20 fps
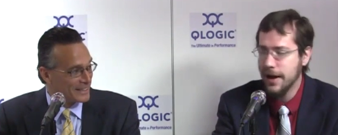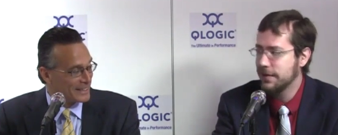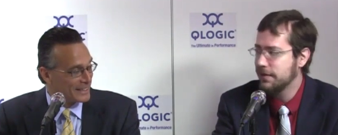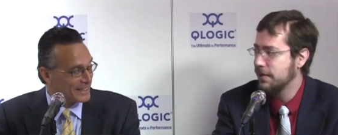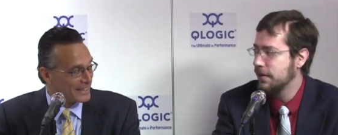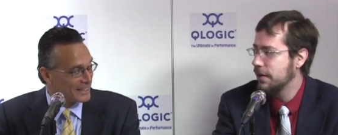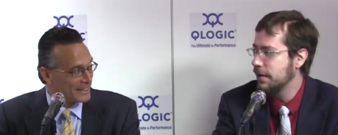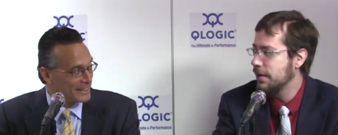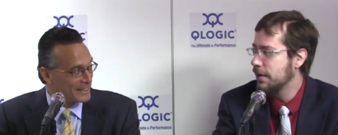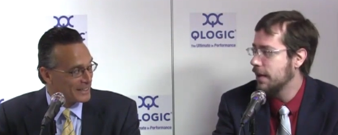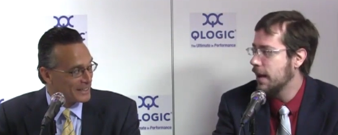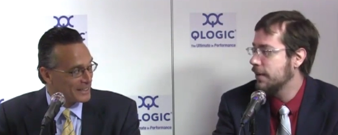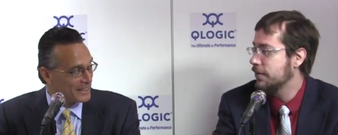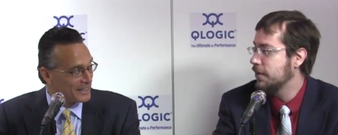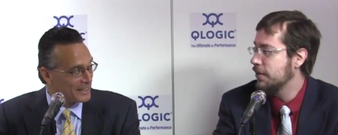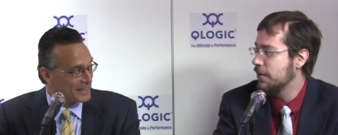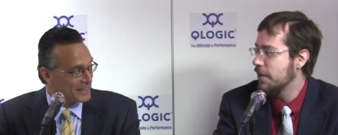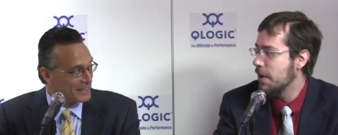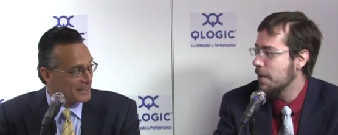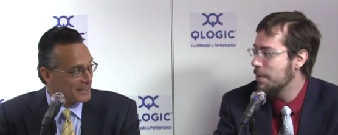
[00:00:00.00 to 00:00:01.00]
Speaker 1: exa
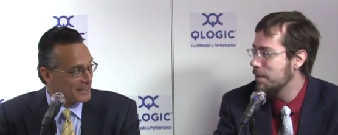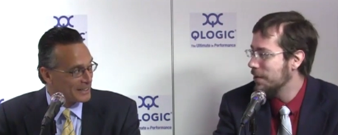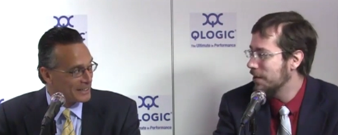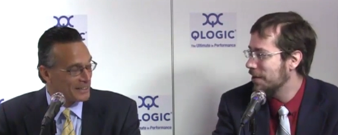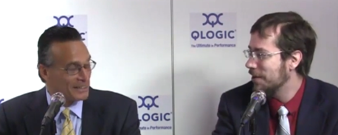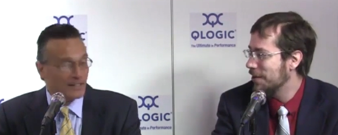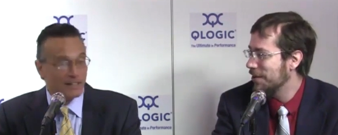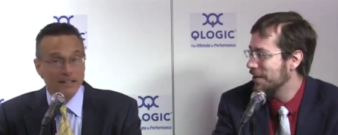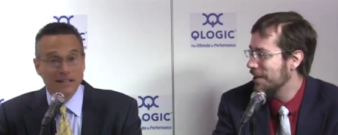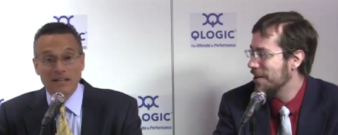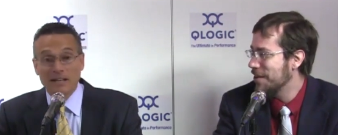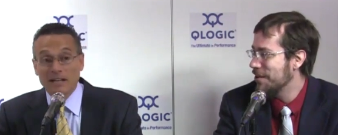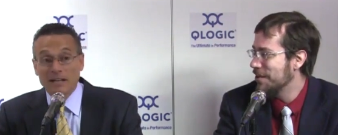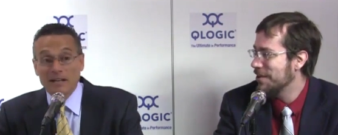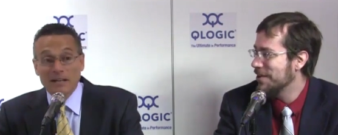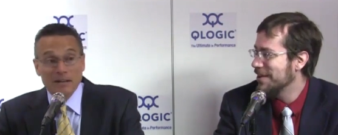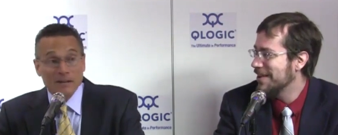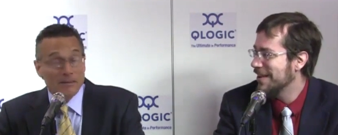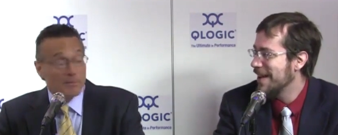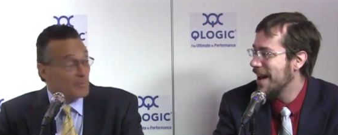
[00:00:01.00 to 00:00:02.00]
exadump and all the
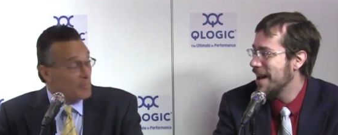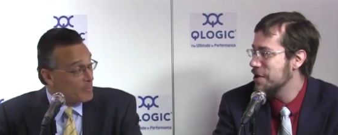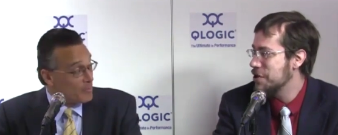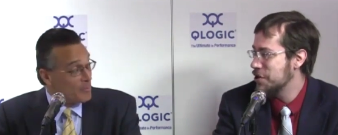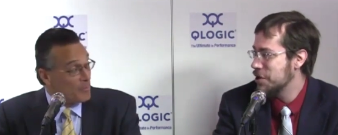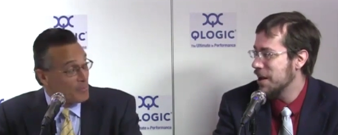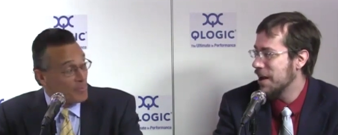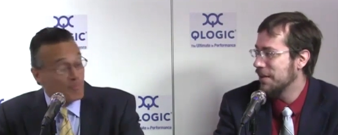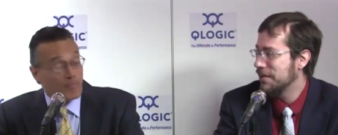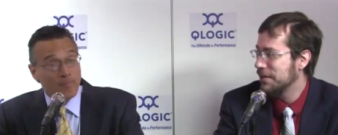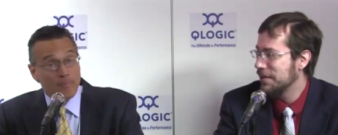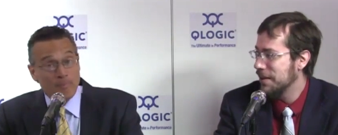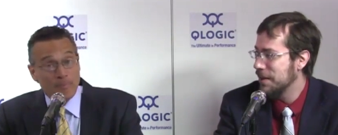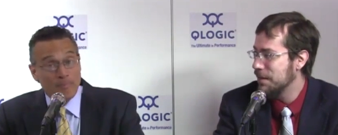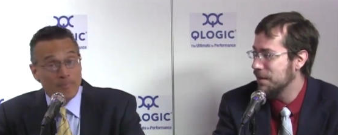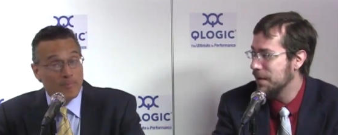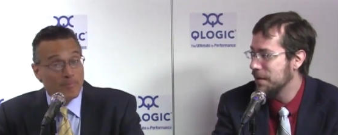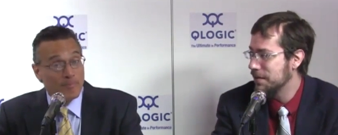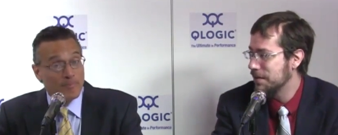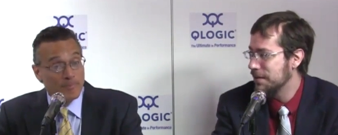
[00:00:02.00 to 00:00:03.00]
other hashtags that they
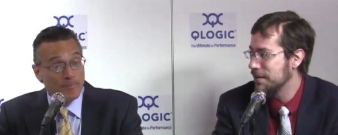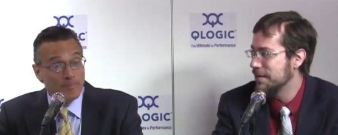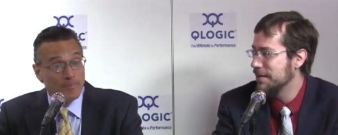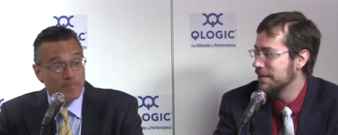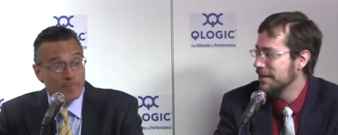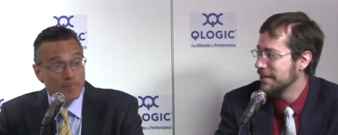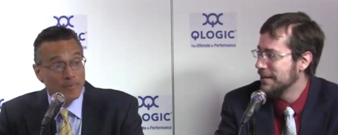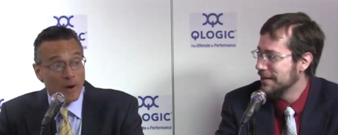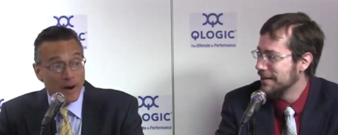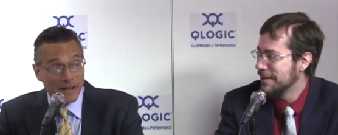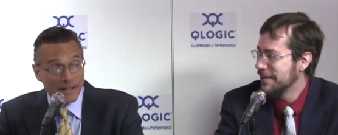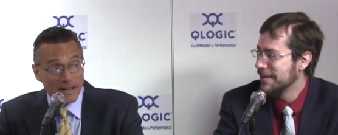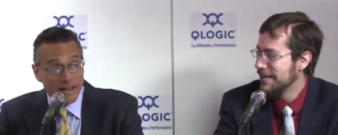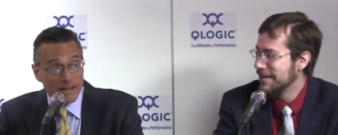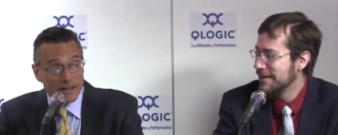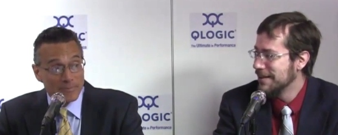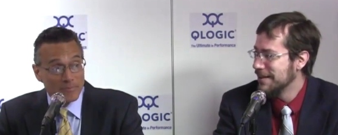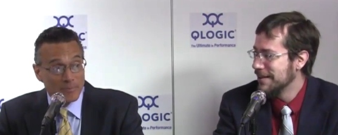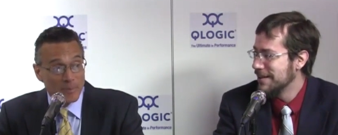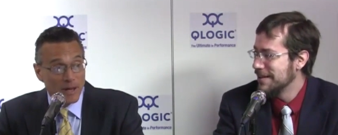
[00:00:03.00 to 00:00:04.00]
invented.
Speaker 2: Right,
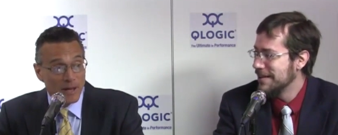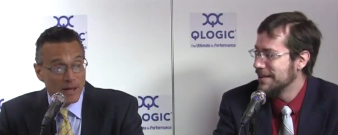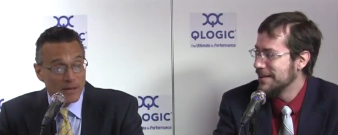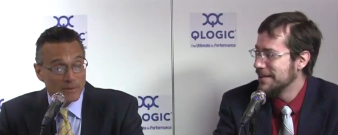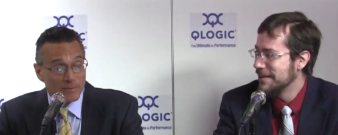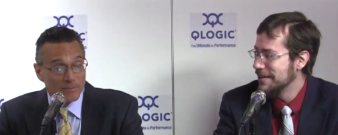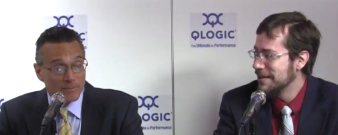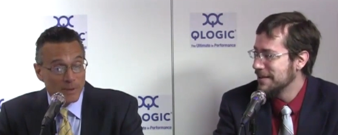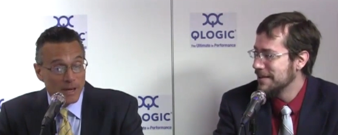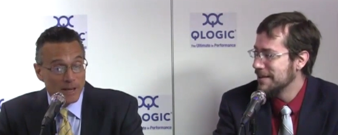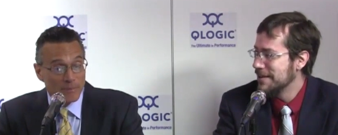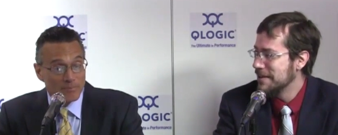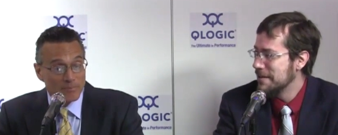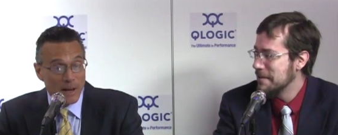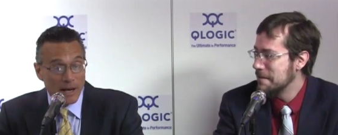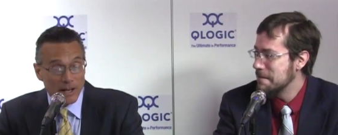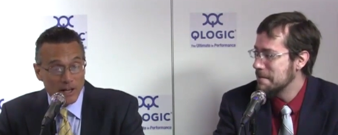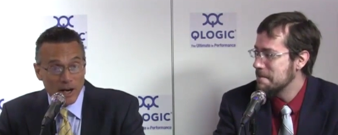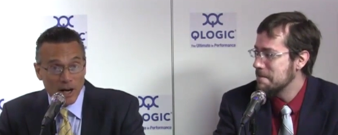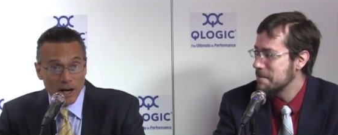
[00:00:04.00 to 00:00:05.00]
and and and
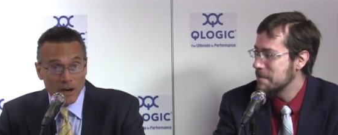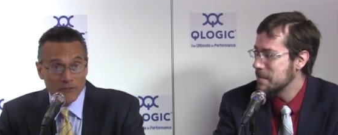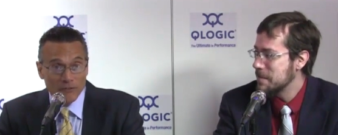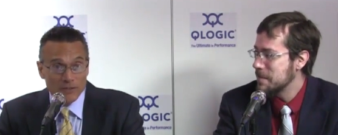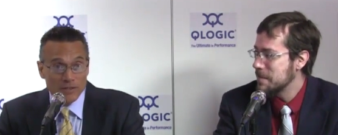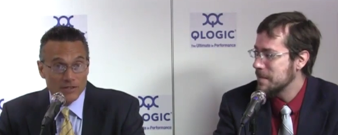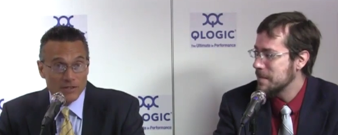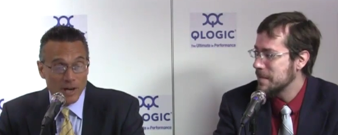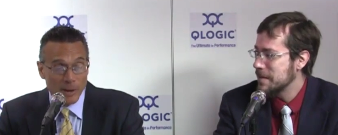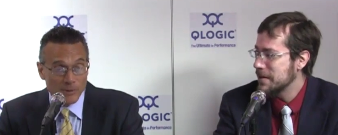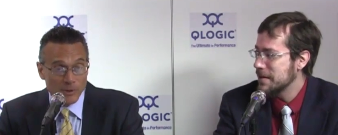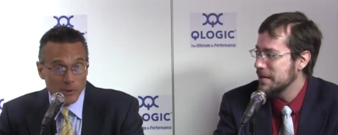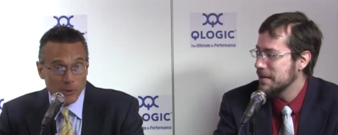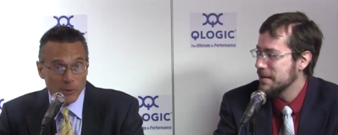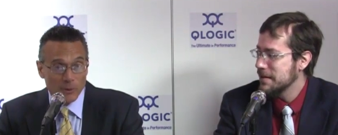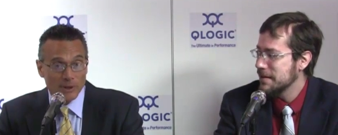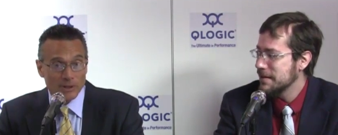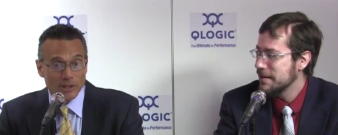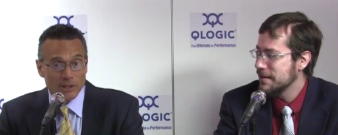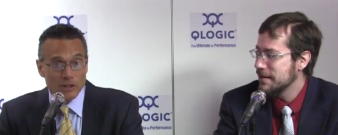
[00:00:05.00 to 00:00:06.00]
Benioff
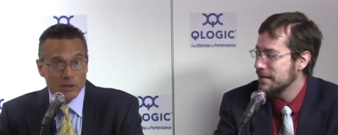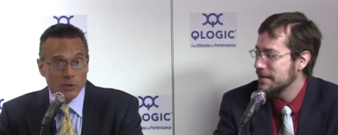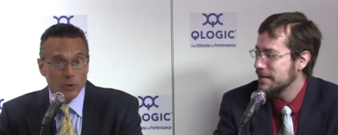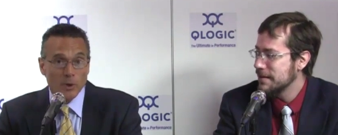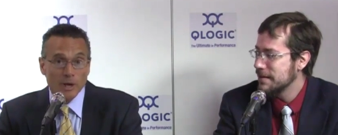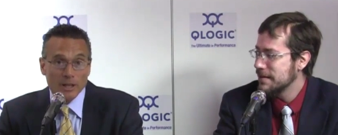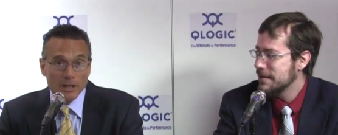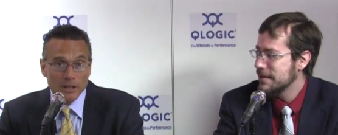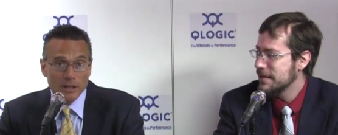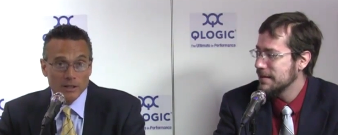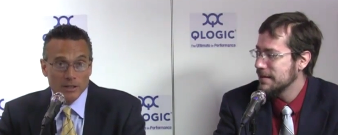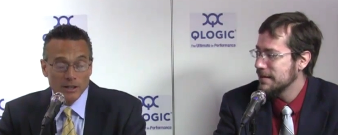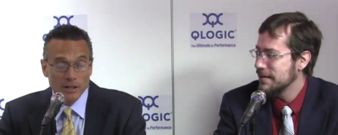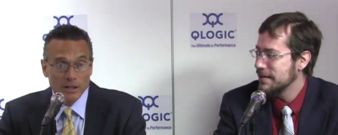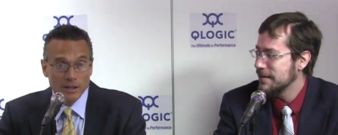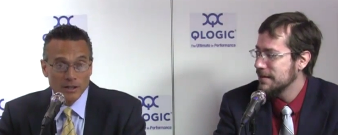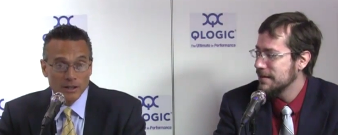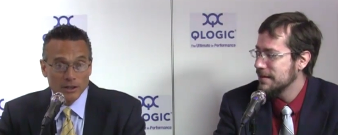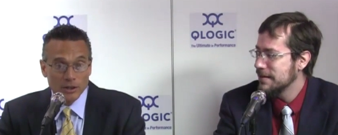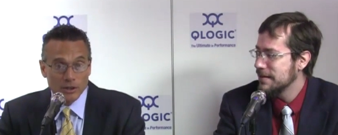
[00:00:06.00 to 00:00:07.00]
subsequently tweeted
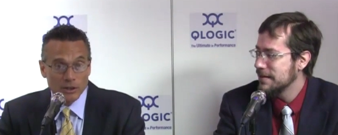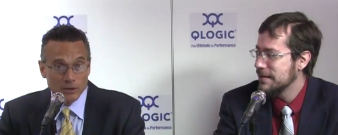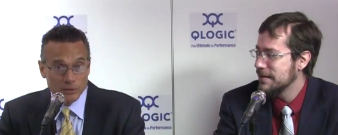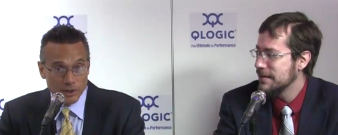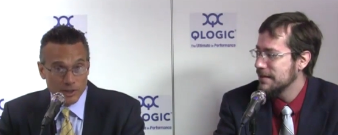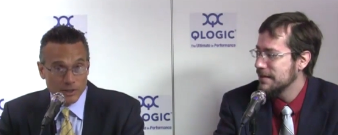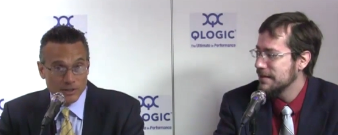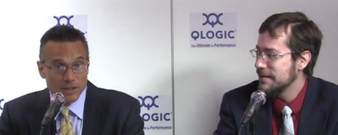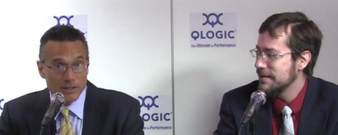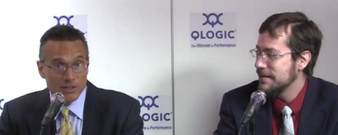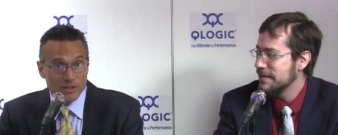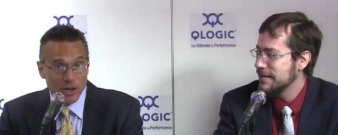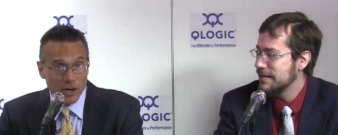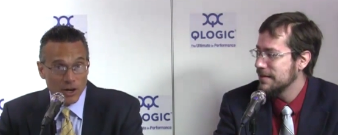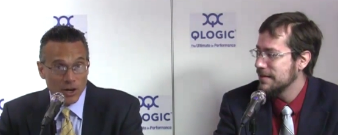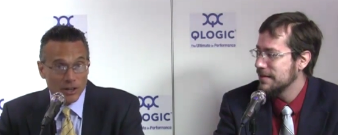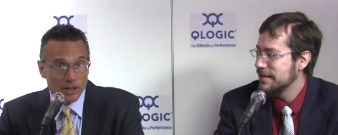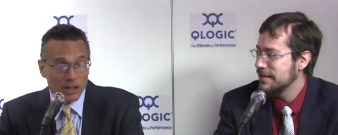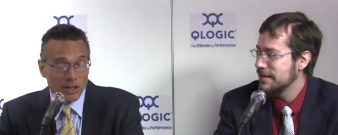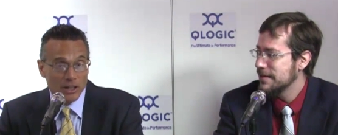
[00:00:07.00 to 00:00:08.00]
Kristen's
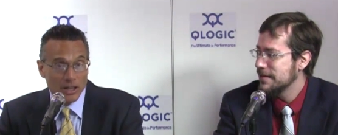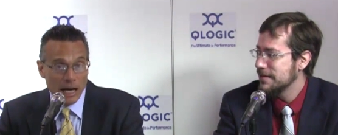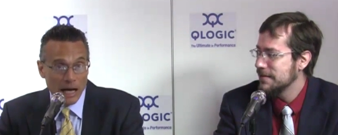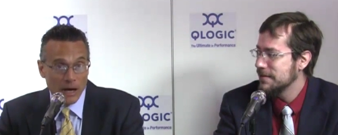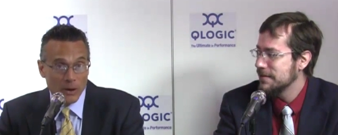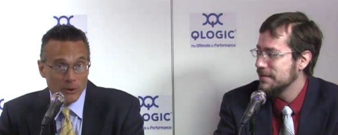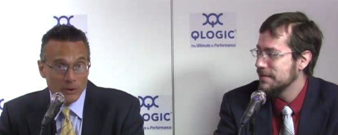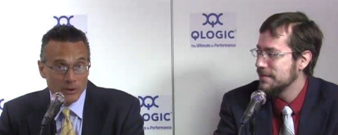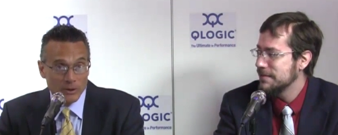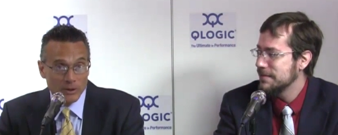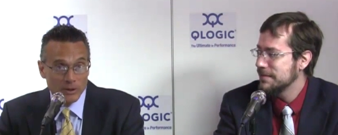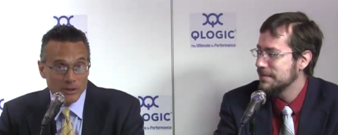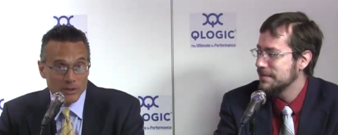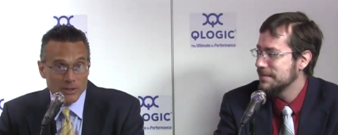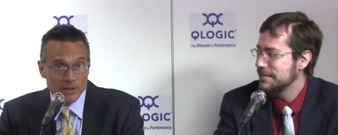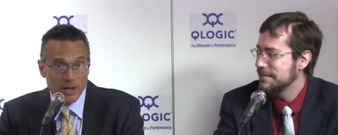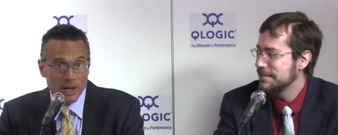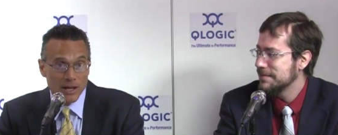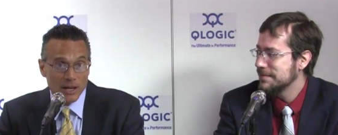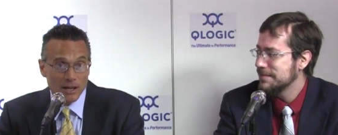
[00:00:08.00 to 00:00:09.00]
article out
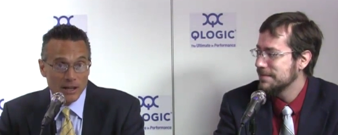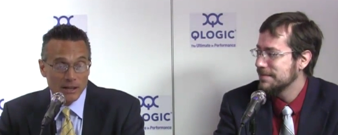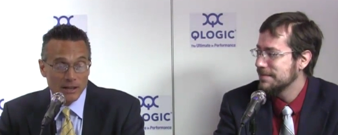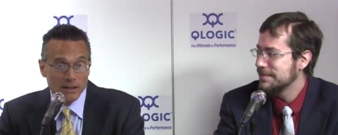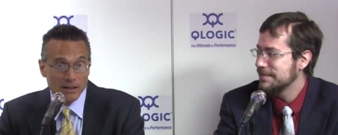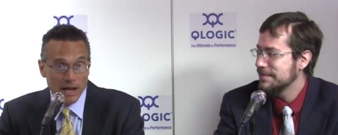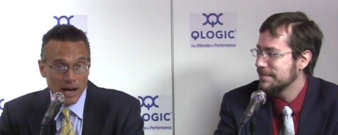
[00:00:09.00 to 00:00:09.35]
saying